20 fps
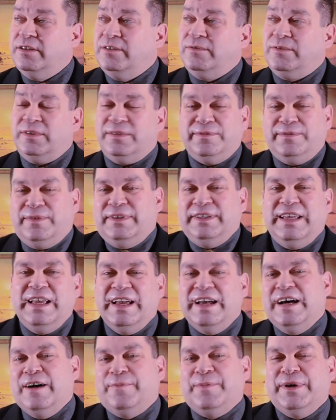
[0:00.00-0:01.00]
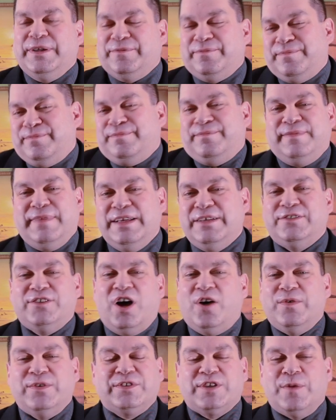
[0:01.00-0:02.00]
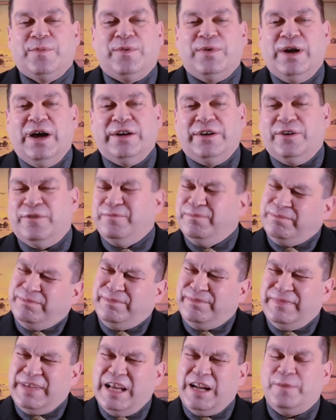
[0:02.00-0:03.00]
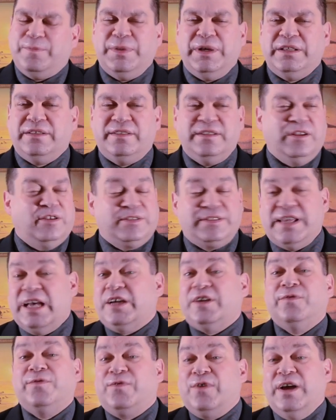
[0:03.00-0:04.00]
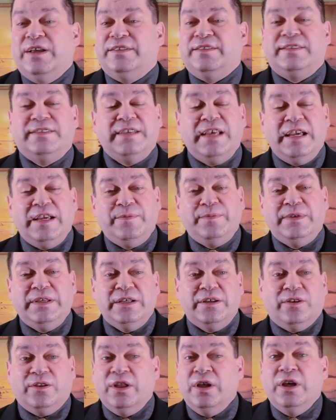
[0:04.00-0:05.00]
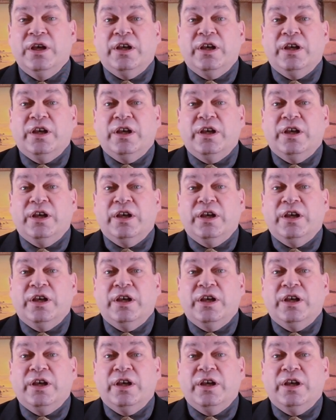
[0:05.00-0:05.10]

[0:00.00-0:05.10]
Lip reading: Well, yeah, but things always come around here. Not a big deal. Second friend, same deal.